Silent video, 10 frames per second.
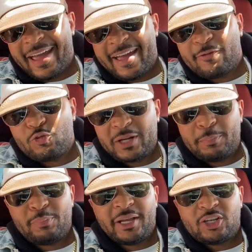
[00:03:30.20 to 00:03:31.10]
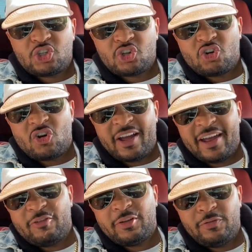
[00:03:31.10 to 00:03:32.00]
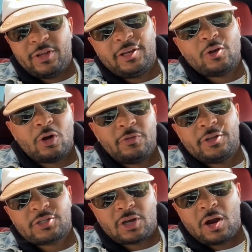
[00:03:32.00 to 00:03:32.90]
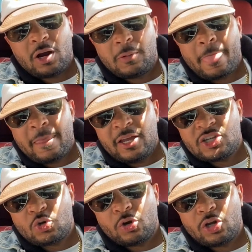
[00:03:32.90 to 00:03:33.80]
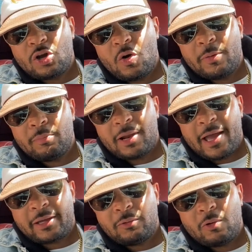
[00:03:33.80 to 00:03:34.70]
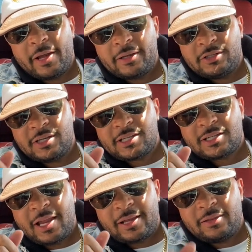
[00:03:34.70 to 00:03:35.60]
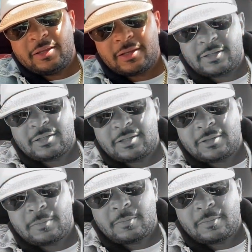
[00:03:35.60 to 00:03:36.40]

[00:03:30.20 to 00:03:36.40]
every picture or every video of this car is going to go in black and white just like this